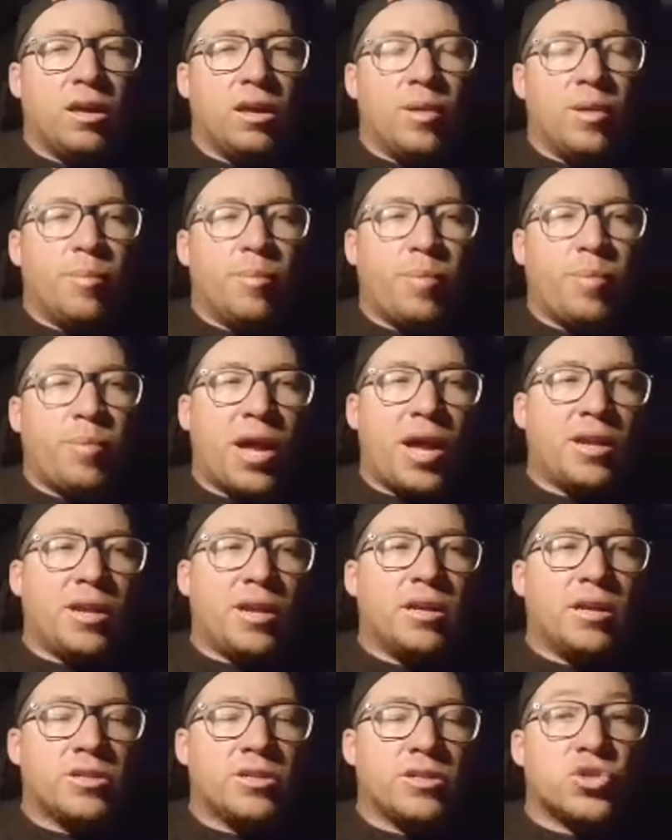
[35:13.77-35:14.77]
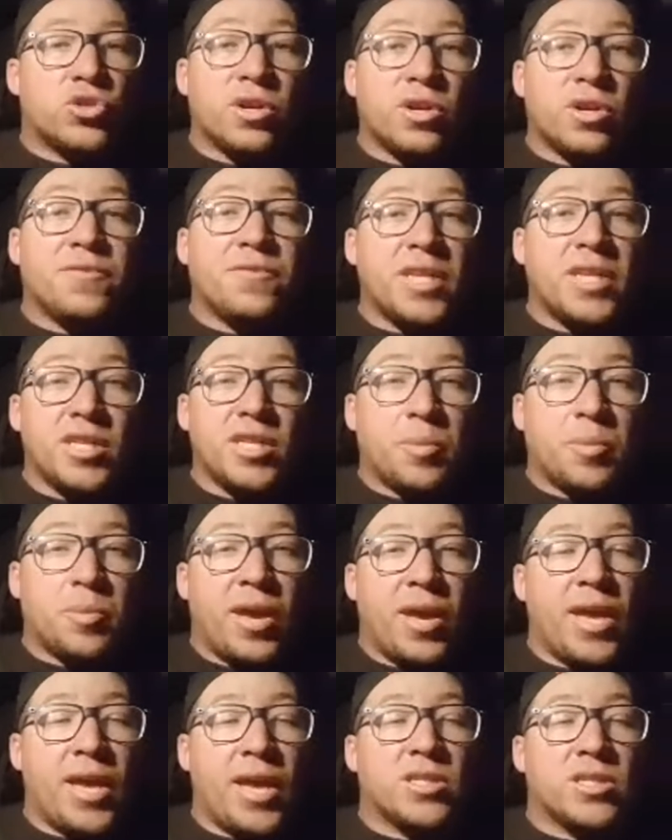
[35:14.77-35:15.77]
But drifting in
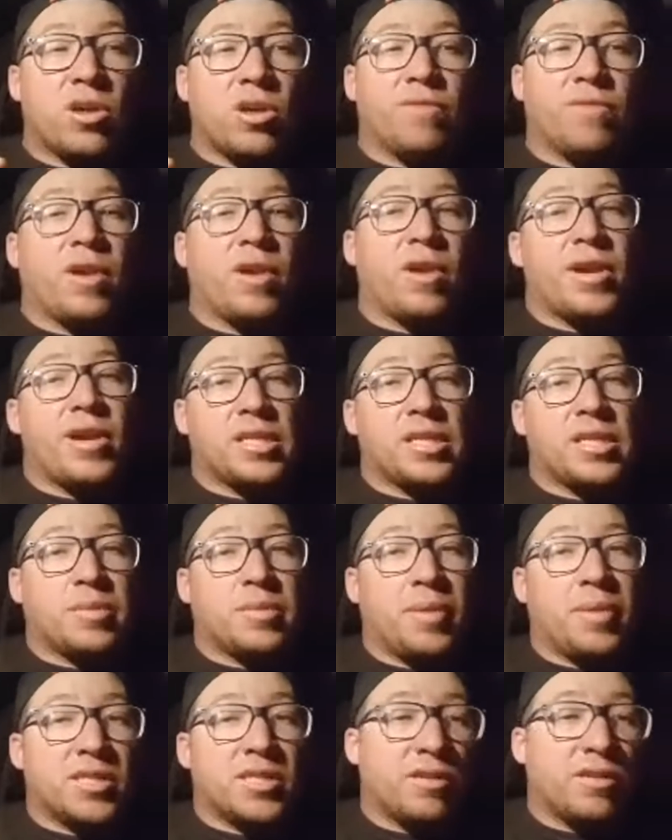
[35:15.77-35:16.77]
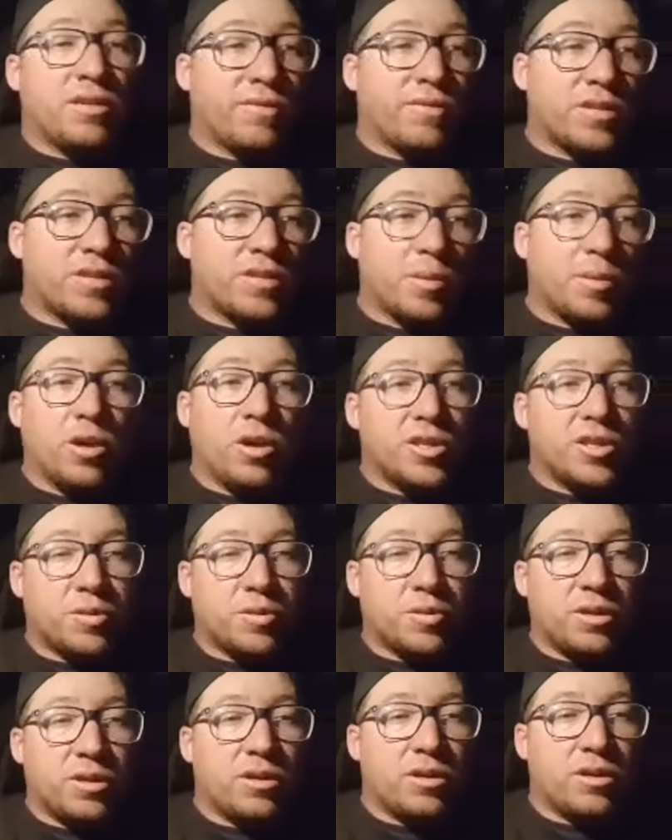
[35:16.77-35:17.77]
Japan's got very expensive, to be honest
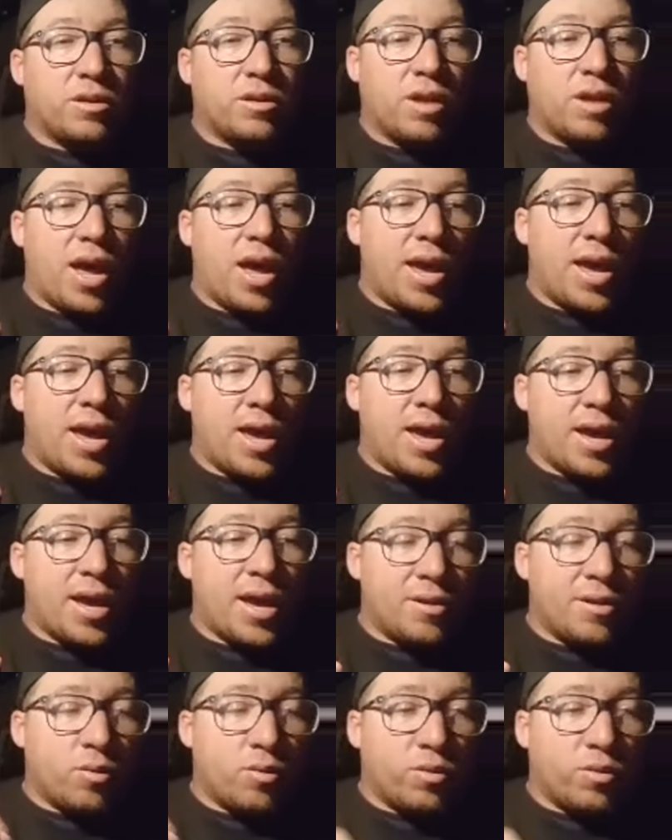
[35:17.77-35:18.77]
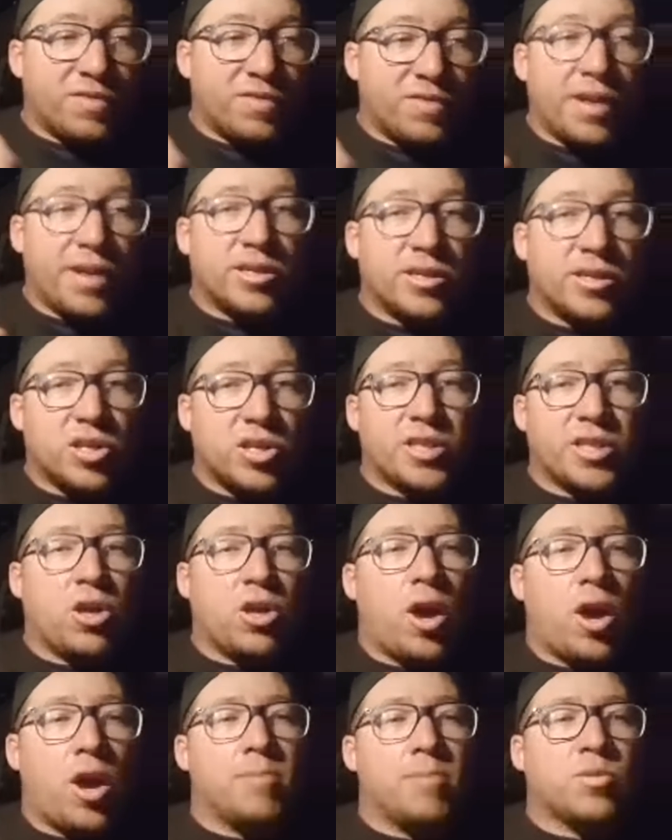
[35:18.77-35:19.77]
with you. And we've done it so many
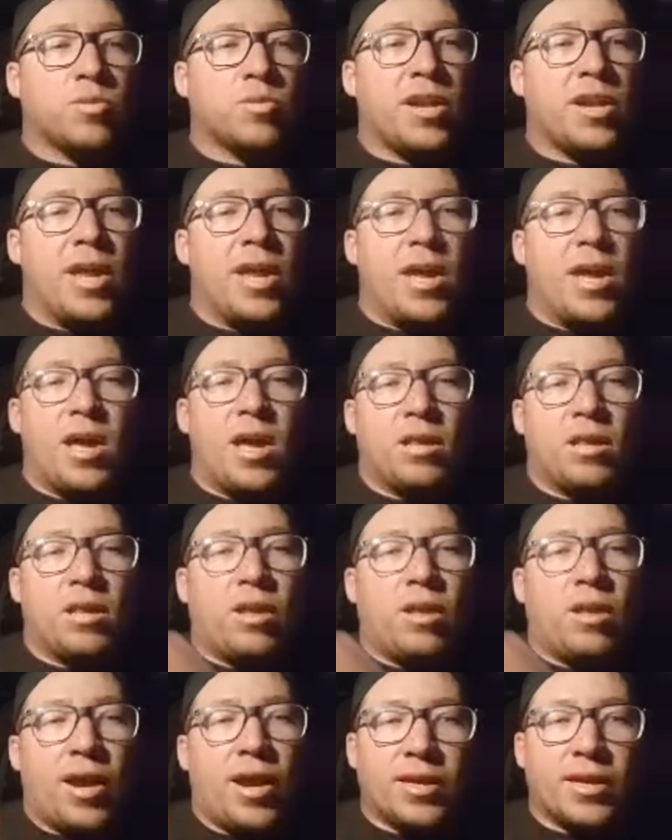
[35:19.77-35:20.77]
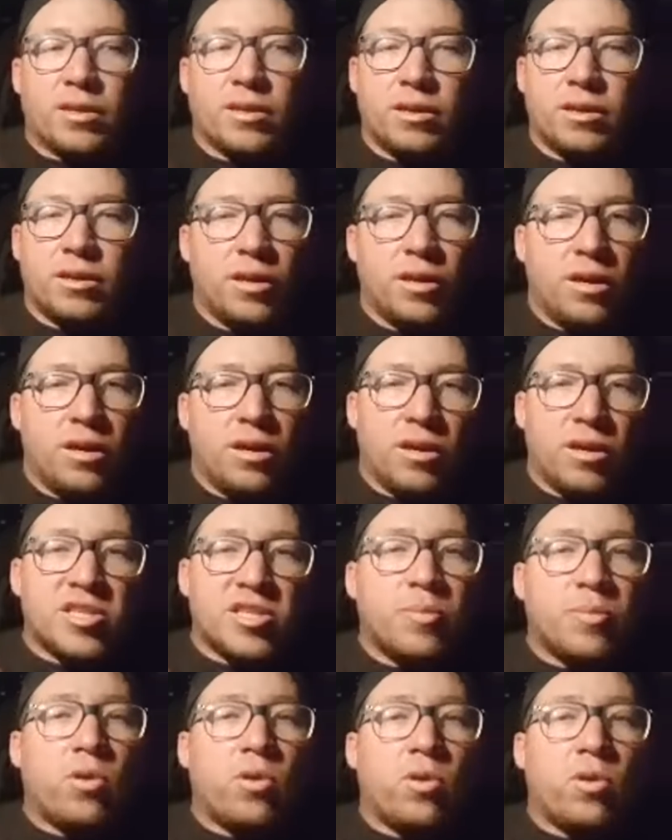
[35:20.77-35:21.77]
times where now like
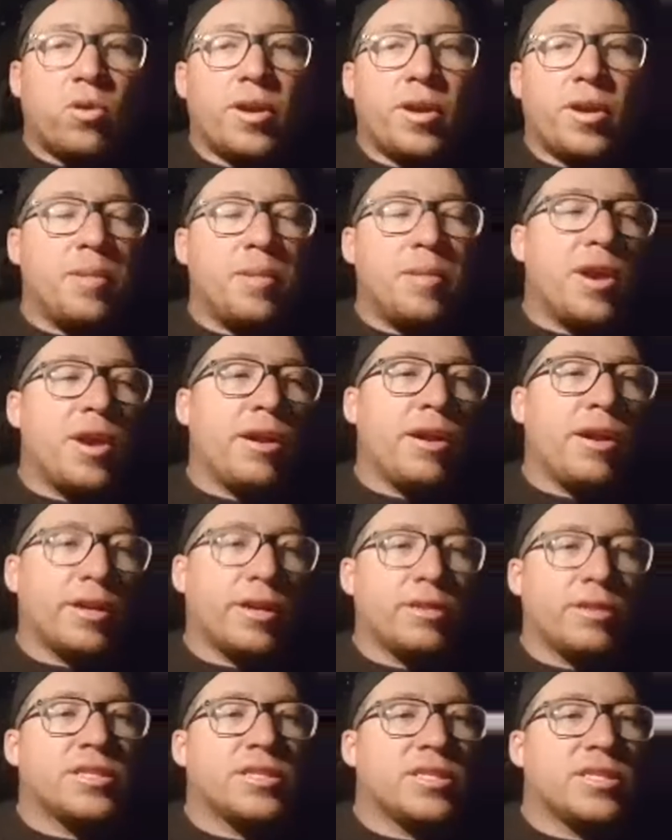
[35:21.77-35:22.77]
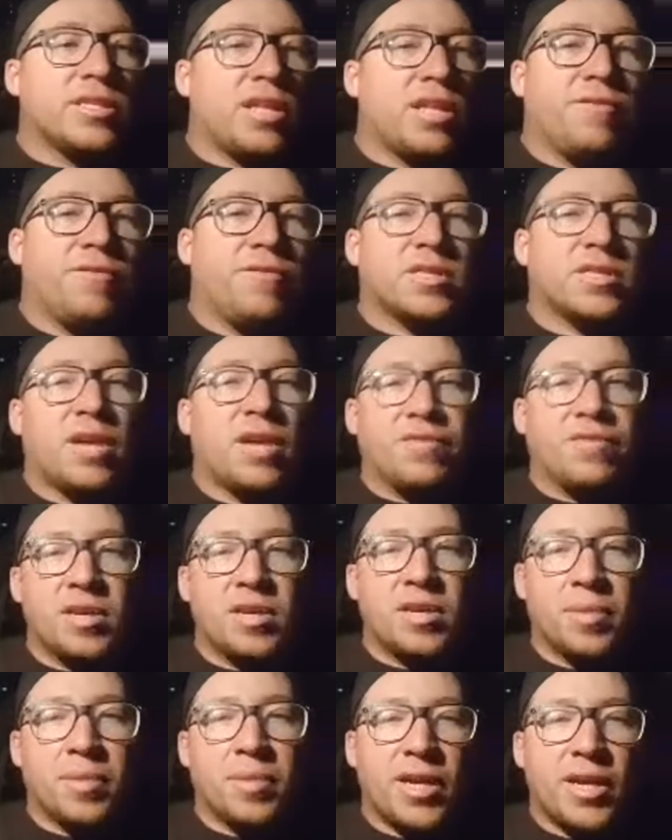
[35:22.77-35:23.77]
exploring around America and stuff has
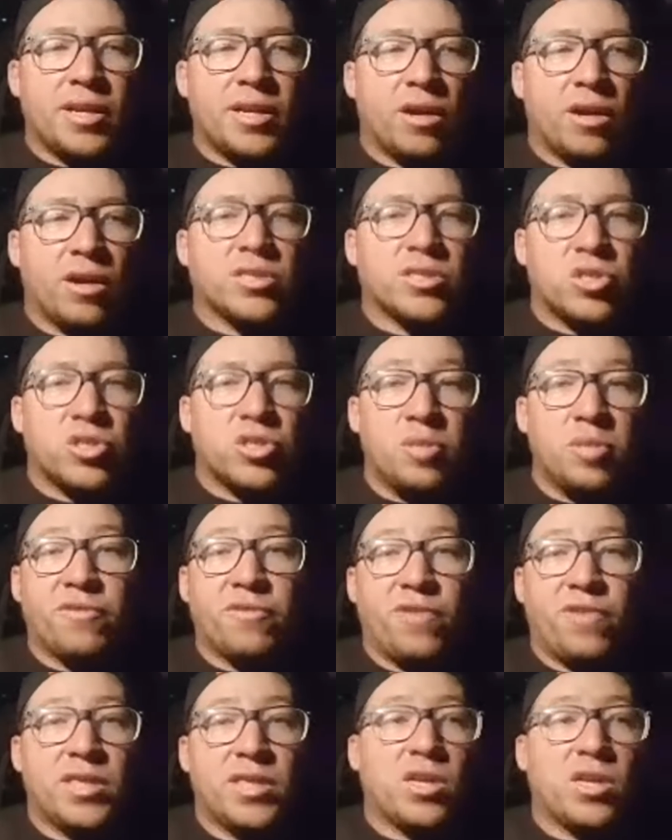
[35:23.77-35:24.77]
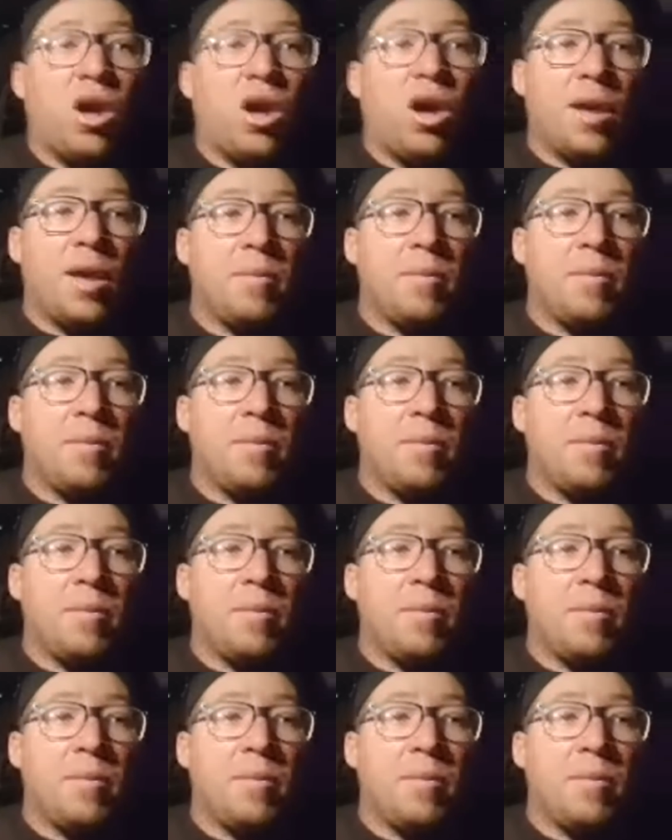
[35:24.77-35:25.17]
definitely been a super fun time.